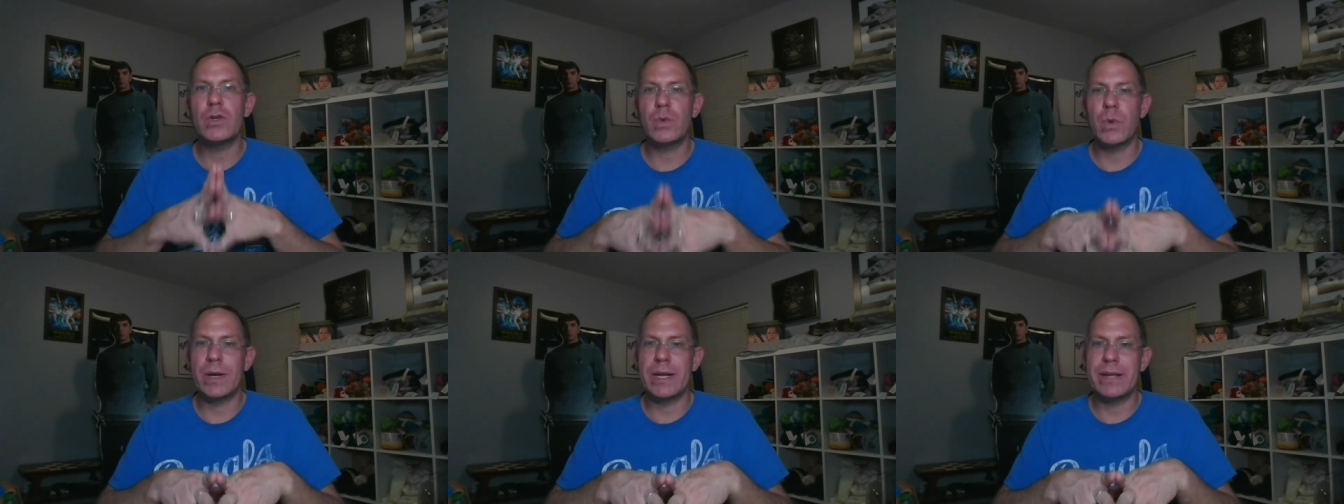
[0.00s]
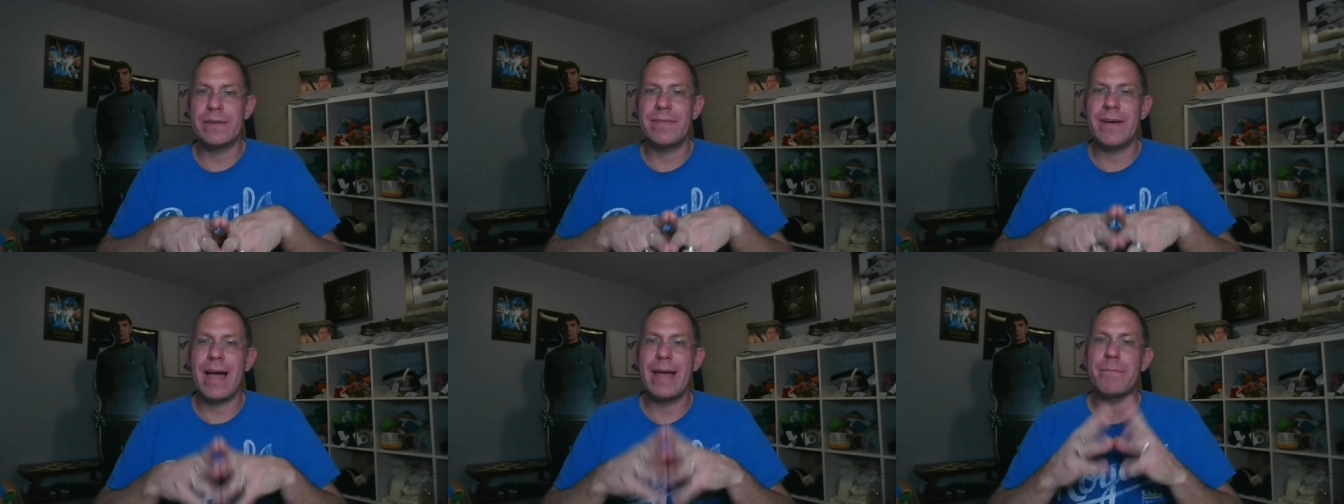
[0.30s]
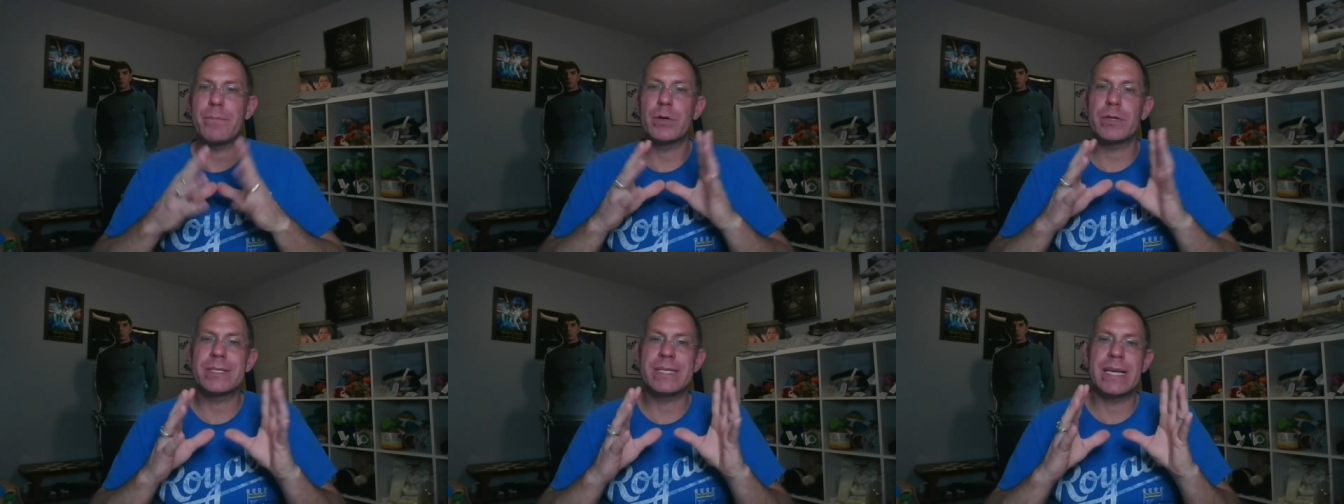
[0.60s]

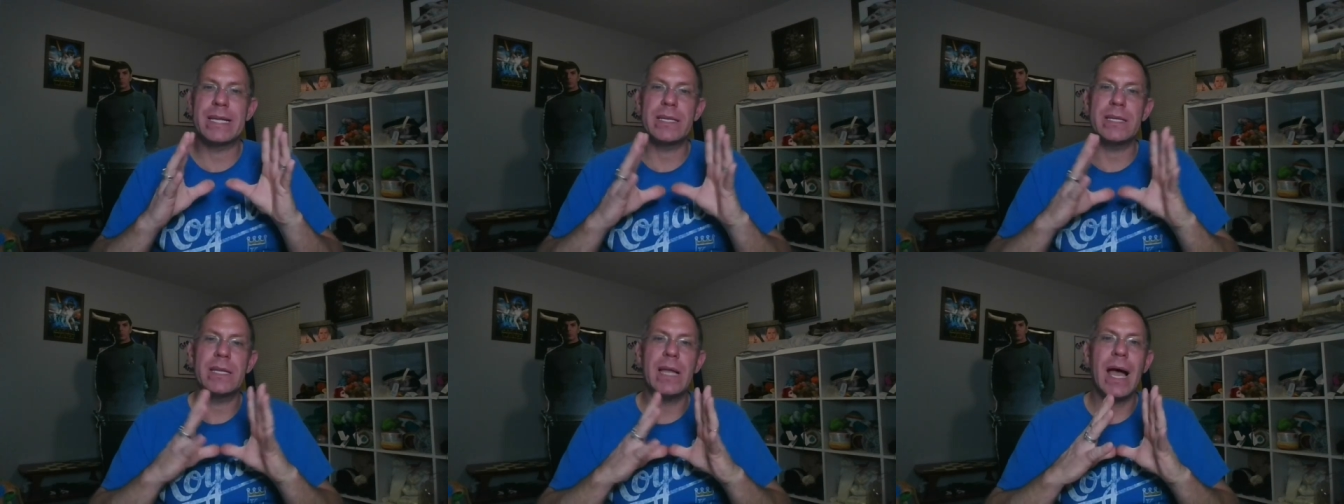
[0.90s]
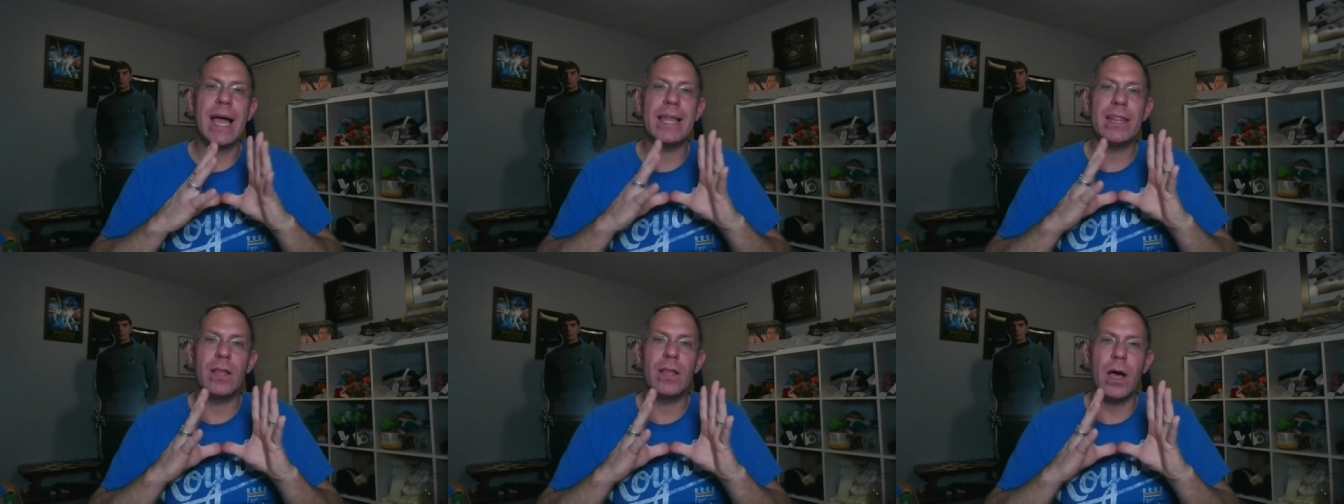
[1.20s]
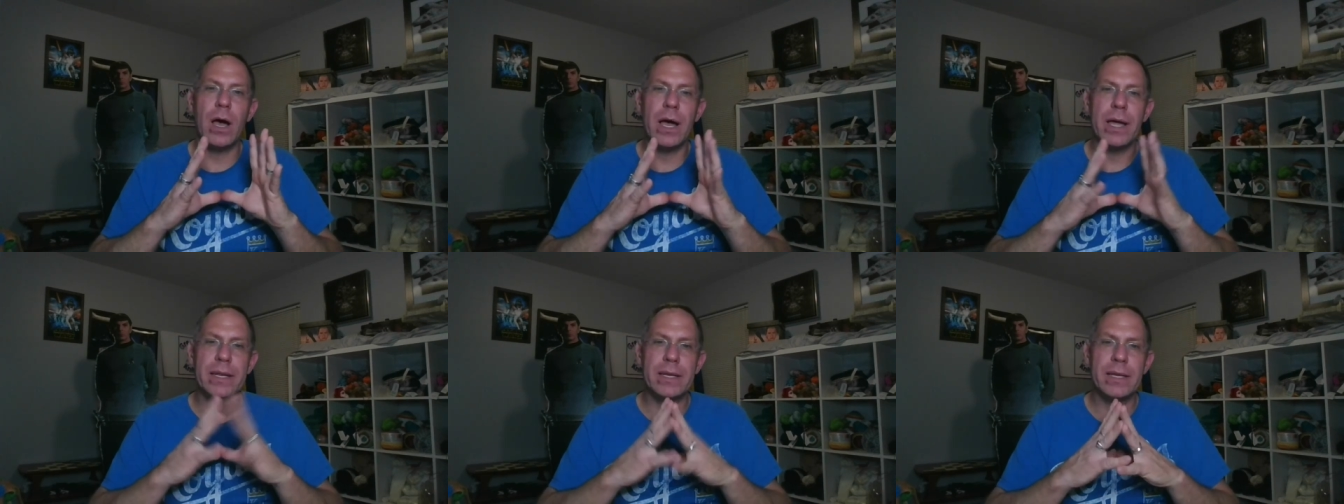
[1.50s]
25%
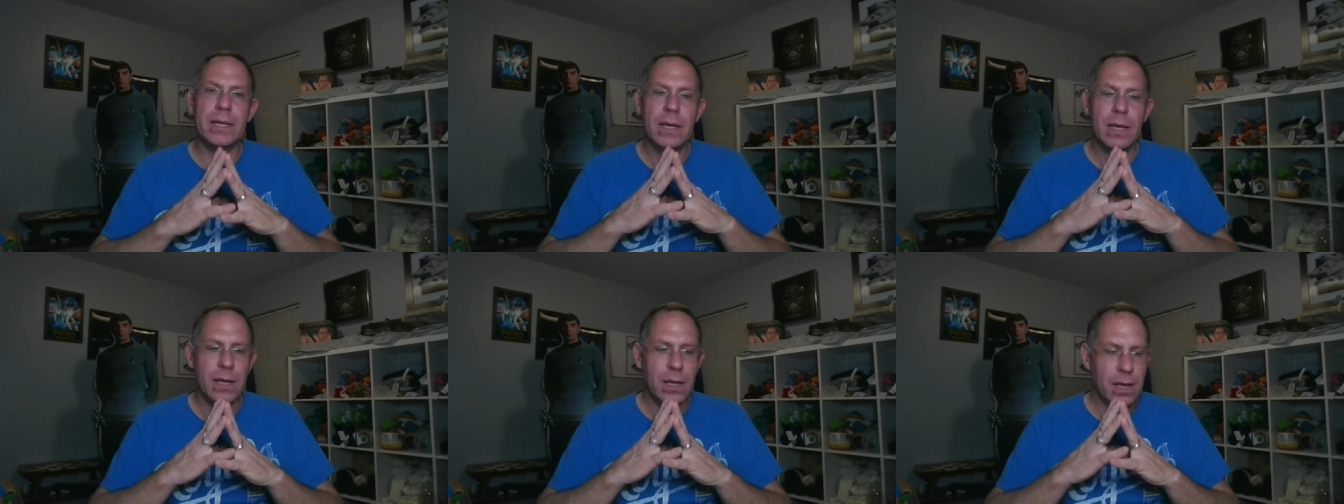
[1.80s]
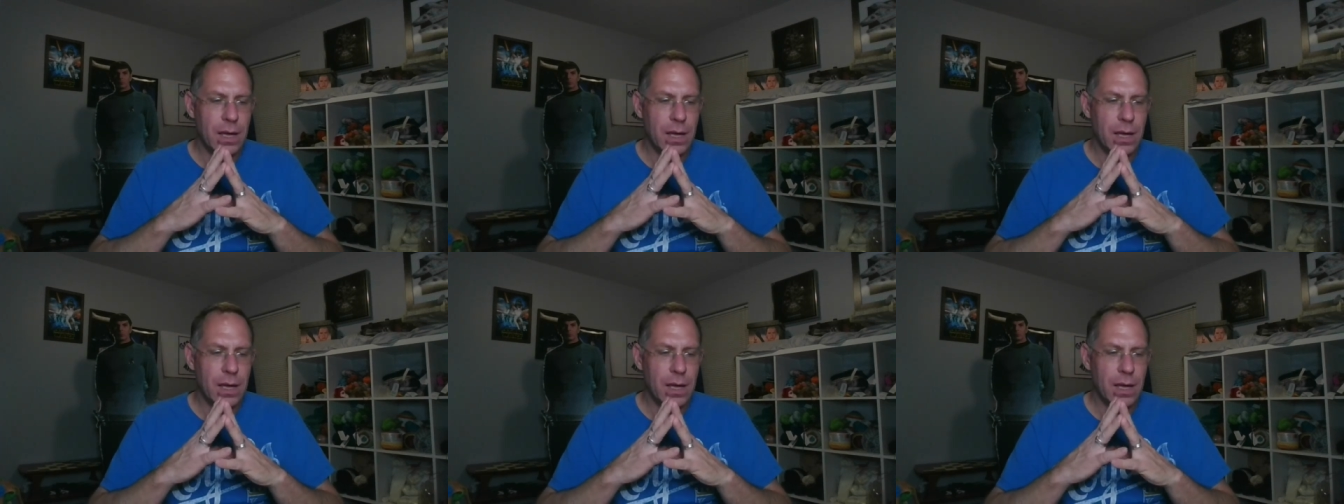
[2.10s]
nylon.